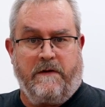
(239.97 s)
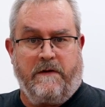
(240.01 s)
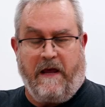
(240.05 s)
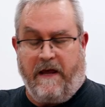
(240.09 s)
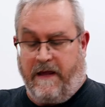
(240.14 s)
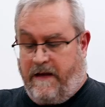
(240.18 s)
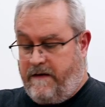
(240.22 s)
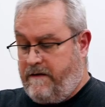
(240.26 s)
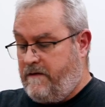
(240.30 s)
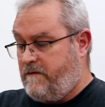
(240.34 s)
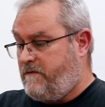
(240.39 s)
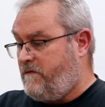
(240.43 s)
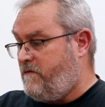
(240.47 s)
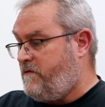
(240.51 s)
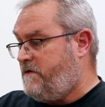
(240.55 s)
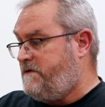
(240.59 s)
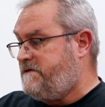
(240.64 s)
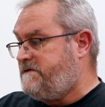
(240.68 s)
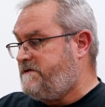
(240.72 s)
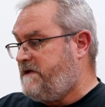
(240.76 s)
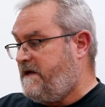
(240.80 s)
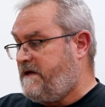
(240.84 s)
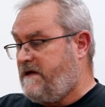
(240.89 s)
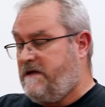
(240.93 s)
And of
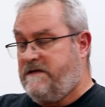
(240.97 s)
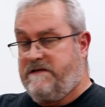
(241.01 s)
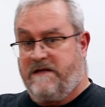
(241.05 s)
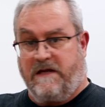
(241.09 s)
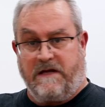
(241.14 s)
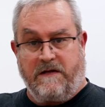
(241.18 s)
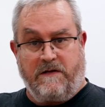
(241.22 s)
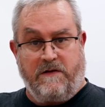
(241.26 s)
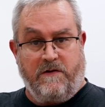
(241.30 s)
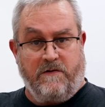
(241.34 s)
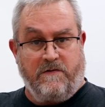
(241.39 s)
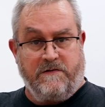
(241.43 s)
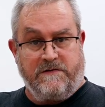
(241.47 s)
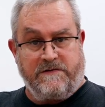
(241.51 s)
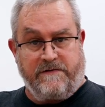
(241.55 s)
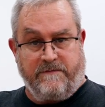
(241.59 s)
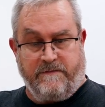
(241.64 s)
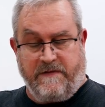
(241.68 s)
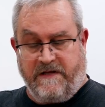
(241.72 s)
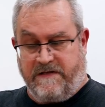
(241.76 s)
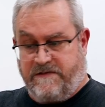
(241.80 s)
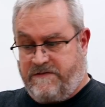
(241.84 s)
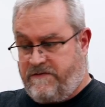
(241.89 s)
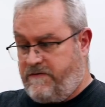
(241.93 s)
course I can take cues
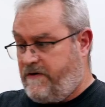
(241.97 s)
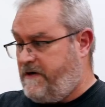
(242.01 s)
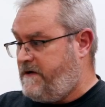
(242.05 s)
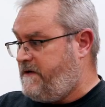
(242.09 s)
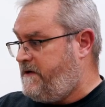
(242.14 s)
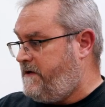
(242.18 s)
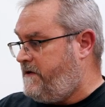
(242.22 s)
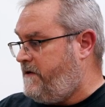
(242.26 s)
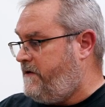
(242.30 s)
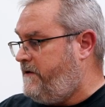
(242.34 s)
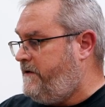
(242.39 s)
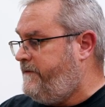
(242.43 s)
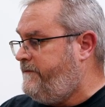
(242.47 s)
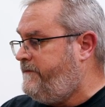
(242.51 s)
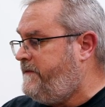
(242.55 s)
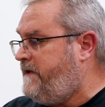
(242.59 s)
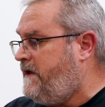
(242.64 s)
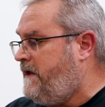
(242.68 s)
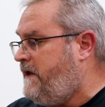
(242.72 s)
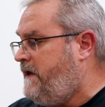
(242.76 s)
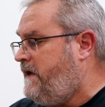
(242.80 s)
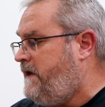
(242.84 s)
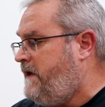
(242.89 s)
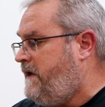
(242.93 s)
from this right here
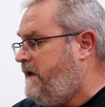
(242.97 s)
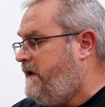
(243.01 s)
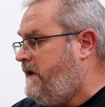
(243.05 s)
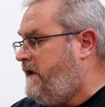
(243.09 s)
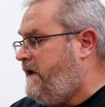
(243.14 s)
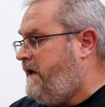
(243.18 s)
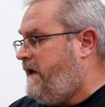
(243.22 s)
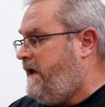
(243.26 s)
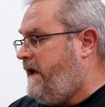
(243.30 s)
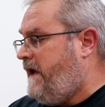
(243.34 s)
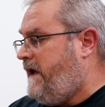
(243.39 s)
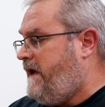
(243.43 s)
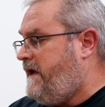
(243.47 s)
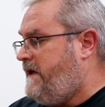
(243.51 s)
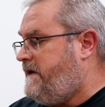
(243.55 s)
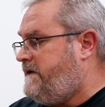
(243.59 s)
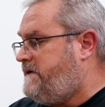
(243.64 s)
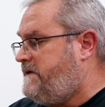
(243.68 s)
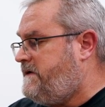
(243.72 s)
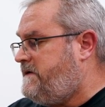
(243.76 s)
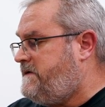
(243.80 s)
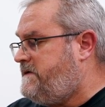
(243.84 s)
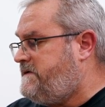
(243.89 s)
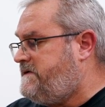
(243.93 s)

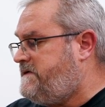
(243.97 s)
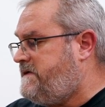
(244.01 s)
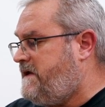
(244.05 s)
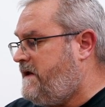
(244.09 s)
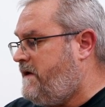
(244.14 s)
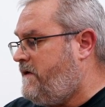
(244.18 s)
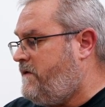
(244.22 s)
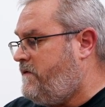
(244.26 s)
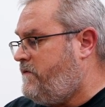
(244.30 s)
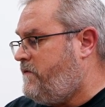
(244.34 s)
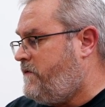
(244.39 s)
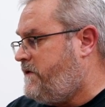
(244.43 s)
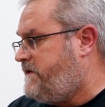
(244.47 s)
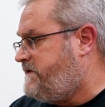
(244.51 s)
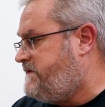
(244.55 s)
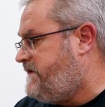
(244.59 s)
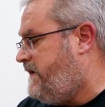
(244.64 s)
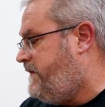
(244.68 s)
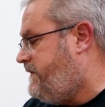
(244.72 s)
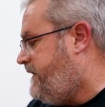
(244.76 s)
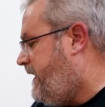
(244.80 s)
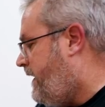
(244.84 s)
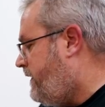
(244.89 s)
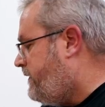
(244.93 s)
and see how it works
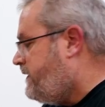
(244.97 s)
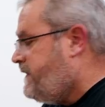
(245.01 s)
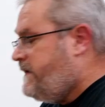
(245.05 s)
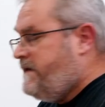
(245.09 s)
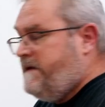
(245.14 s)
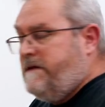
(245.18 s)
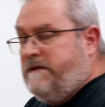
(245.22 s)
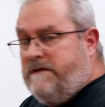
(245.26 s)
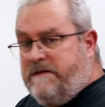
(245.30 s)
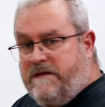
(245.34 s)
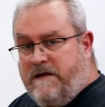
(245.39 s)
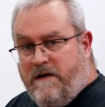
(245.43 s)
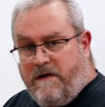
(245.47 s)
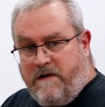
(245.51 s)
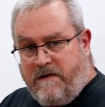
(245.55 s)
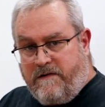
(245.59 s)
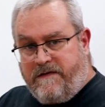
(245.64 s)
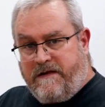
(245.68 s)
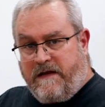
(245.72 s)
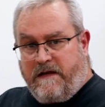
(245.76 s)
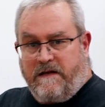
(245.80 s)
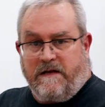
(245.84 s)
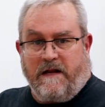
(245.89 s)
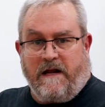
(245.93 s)
out. Now, the other
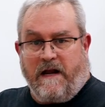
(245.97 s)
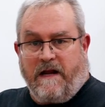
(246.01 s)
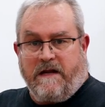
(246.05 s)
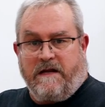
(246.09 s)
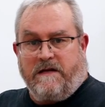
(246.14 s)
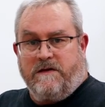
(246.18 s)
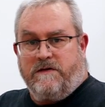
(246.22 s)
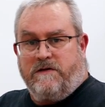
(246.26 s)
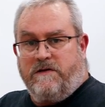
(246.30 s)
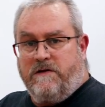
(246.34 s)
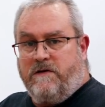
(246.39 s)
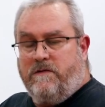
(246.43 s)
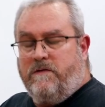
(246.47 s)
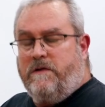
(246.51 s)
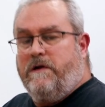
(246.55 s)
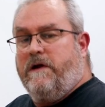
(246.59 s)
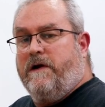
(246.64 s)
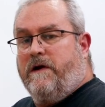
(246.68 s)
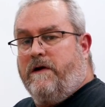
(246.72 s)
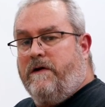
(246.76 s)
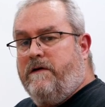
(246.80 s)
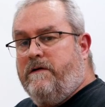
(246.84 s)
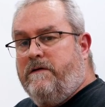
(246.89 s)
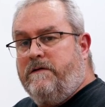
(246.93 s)
thing that I can do
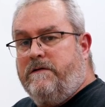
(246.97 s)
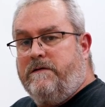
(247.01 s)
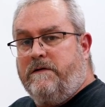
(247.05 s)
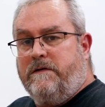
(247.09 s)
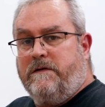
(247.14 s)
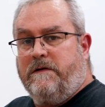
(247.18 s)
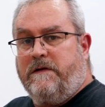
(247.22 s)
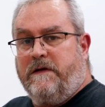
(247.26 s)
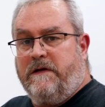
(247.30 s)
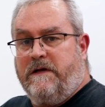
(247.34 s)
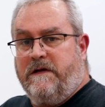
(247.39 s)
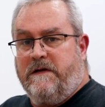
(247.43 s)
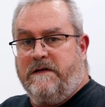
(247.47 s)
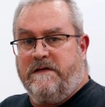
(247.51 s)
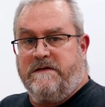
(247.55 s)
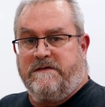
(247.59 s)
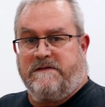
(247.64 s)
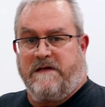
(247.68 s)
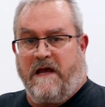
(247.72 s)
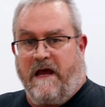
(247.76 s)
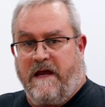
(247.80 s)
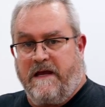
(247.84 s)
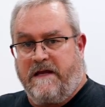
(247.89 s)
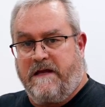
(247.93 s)
here
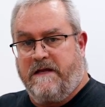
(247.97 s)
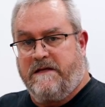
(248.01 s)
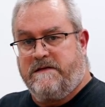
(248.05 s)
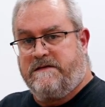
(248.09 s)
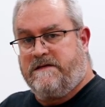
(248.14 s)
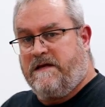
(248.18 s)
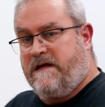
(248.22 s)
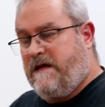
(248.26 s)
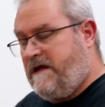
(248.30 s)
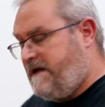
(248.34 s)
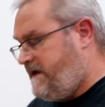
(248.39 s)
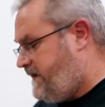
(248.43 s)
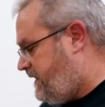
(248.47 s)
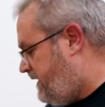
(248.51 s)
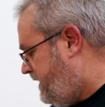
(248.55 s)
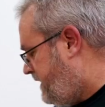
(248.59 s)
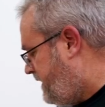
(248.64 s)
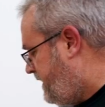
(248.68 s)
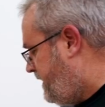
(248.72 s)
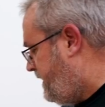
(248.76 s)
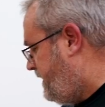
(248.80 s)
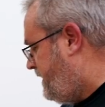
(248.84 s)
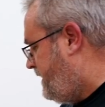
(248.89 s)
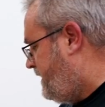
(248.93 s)
is I can take
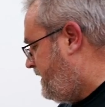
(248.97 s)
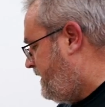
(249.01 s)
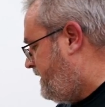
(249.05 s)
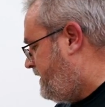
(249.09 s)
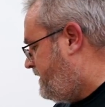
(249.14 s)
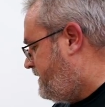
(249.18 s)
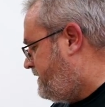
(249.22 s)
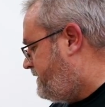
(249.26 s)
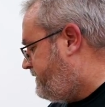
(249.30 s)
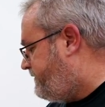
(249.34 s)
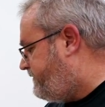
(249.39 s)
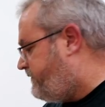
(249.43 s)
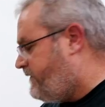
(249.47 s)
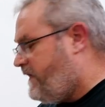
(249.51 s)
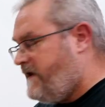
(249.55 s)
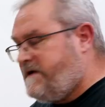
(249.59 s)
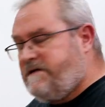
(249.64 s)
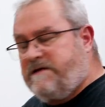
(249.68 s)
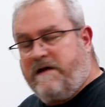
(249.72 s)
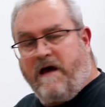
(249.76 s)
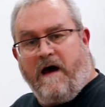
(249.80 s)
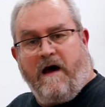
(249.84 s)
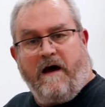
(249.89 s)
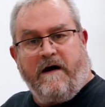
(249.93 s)
the
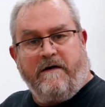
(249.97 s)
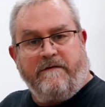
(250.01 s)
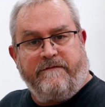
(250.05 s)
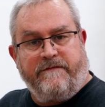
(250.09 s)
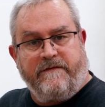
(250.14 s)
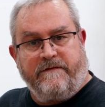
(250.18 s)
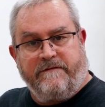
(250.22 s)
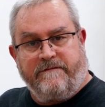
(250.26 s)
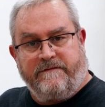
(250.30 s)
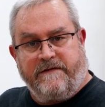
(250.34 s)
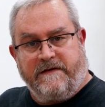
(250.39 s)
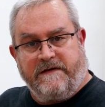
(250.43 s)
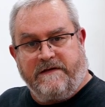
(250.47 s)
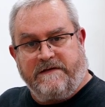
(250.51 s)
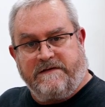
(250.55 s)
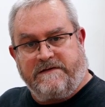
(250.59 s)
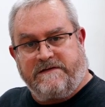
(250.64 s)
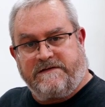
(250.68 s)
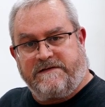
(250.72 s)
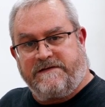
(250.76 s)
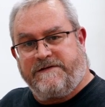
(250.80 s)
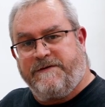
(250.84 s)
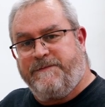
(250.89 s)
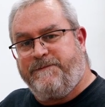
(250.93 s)
front off of
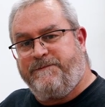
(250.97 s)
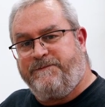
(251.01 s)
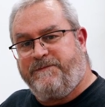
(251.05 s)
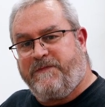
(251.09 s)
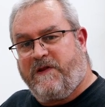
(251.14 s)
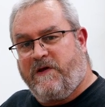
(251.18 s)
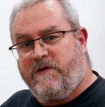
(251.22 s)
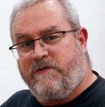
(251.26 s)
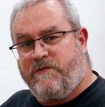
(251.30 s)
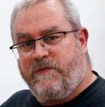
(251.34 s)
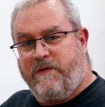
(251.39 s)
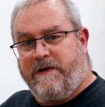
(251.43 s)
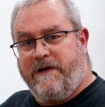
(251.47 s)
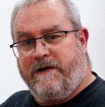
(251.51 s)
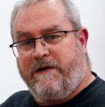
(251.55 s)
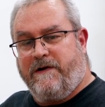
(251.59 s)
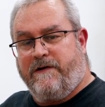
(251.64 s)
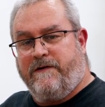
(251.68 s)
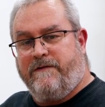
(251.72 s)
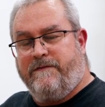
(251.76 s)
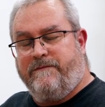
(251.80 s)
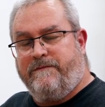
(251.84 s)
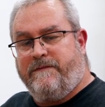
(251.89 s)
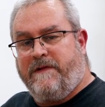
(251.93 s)
this
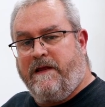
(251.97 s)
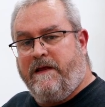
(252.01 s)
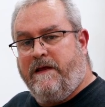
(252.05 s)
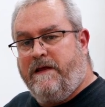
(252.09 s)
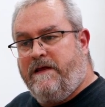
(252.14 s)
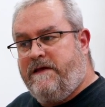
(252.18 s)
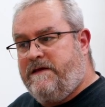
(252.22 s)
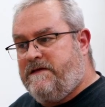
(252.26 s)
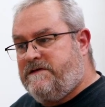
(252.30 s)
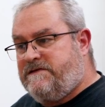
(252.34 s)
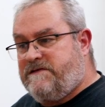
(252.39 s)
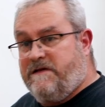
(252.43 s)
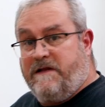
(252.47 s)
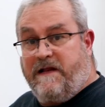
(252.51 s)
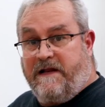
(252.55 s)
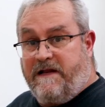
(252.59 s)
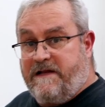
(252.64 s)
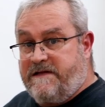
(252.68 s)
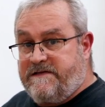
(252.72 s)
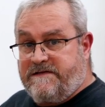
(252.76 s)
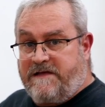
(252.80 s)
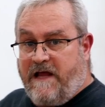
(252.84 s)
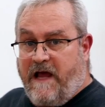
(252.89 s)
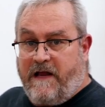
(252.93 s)
tweeter so
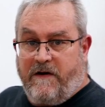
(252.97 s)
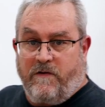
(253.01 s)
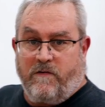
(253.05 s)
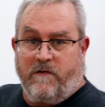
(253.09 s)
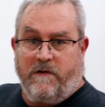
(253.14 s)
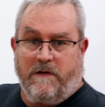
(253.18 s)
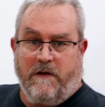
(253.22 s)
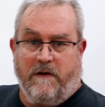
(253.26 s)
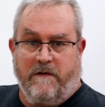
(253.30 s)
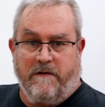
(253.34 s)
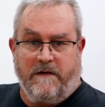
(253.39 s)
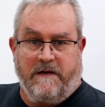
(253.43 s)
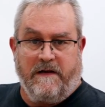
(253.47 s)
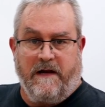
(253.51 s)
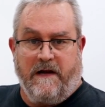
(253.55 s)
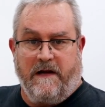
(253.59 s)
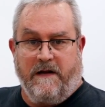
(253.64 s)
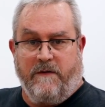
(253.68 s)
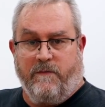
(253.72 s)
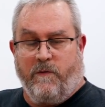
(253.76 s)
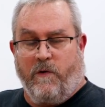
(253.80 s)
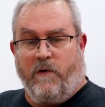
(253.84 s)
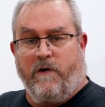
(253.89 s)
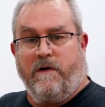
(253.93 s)
that it's not horn loaded
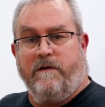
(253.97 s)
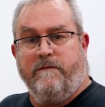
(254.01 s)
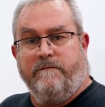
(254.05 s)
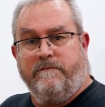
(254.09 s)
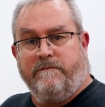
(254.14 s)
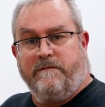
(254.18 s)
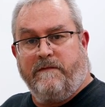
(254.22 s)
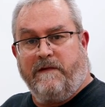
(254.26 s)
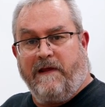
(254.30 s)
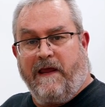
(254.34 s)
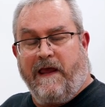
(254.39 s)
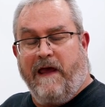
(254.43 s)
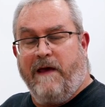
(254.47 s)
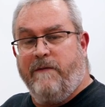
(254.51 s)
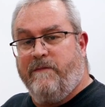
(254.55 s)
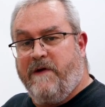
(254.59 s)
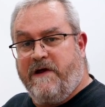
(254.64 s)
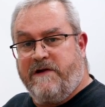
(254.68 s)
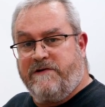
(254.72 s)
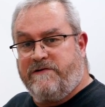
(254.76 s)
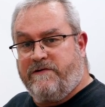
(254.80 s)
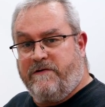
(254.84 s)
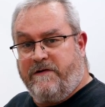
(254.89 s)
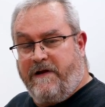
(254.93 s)
anymore and
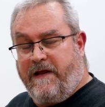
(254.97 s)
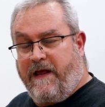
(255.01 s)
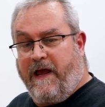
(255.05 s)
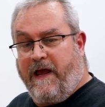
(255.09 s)
measure it